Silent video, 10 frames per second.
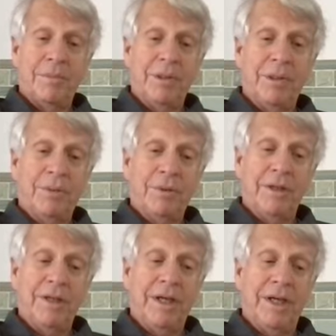people
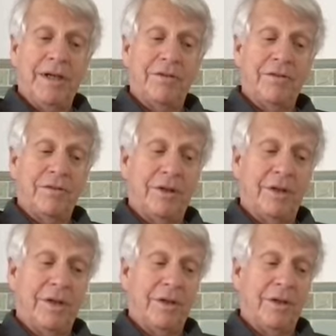didn't have
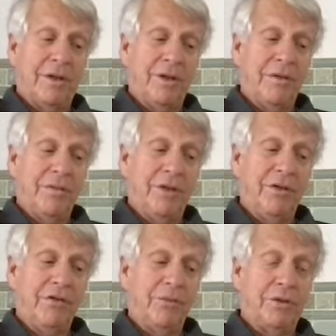all of
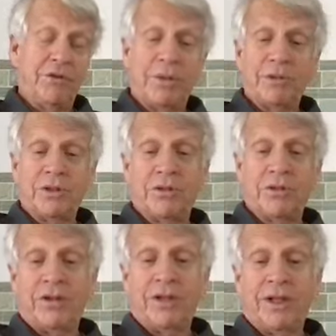these presumptions
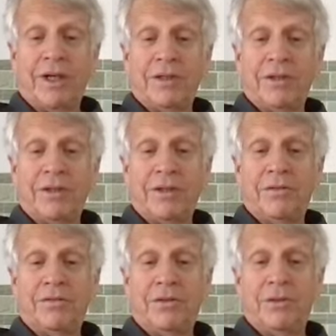that they got to
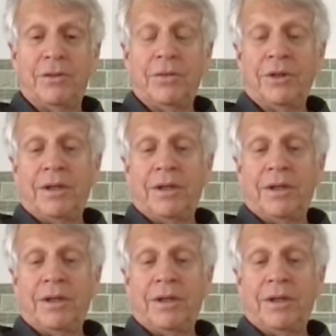live to